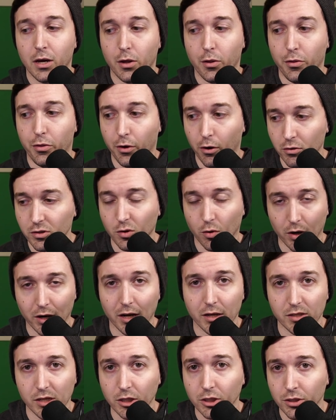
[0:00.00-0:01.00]
those
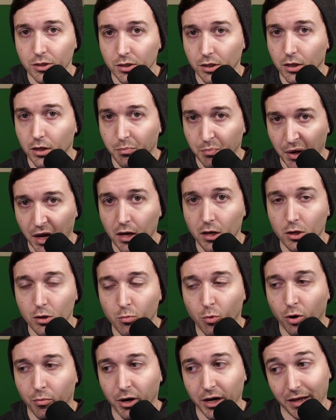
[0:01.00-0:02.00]
organizations are going to pay you
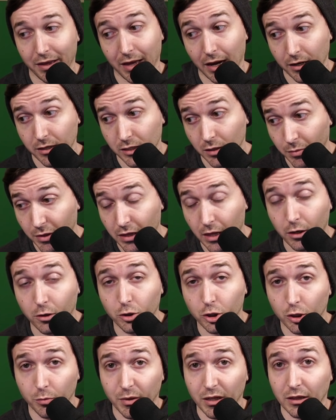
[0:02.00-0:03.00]
more money. That is something that you
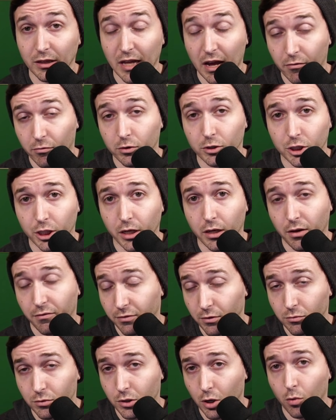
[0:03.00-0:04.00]
should be leveraging if you
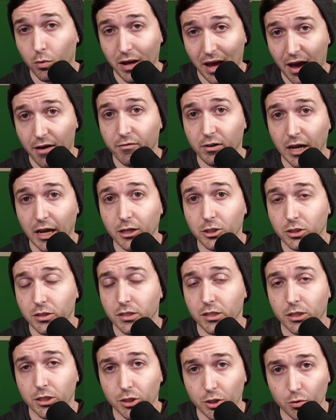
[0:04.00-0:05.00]
don't have an agency
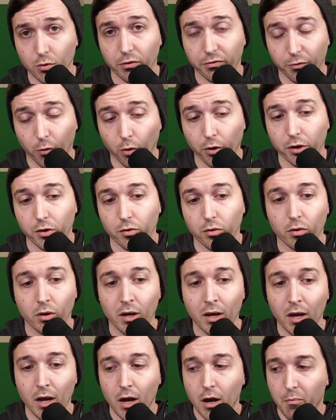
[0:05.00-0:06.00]
to do it for you.
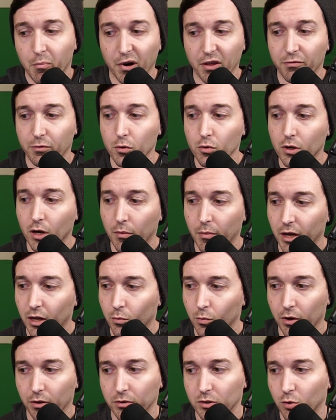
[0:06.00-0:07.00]
But if you come in
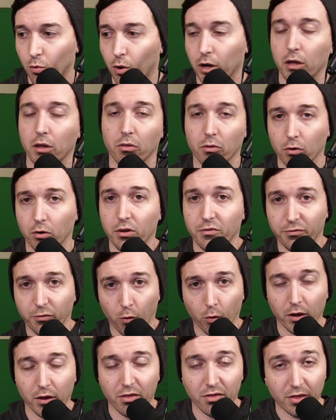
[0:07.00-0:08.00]
with 20, 30,
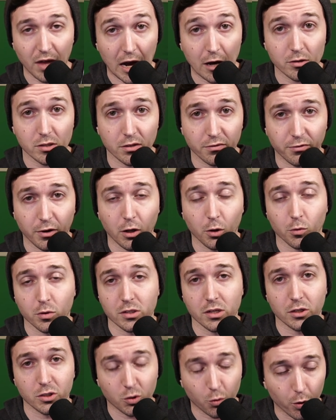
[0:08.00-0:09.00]
40,000 followers
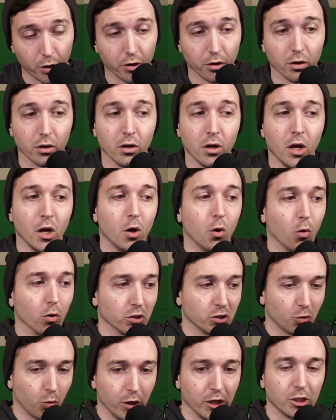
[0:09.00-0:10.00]
on Twitter or
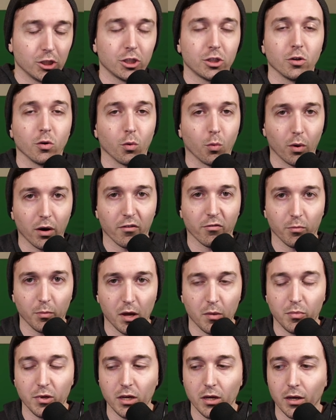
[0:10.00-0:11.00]
Twitch or whatever it may
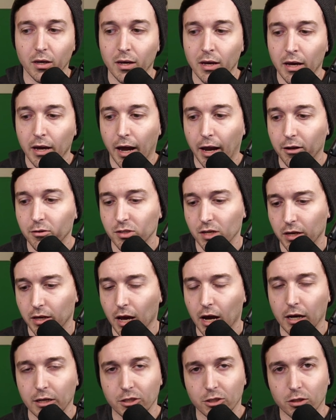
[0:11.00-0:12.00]
be, and you say, yeah,
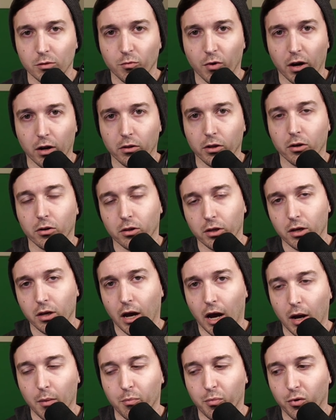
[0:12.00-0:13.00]
I stream regularly,
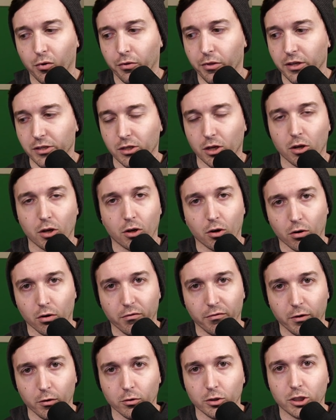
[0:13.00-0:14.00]
I pull this concurrent
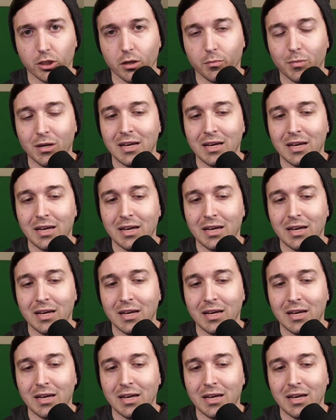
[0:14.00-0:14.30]
viewership,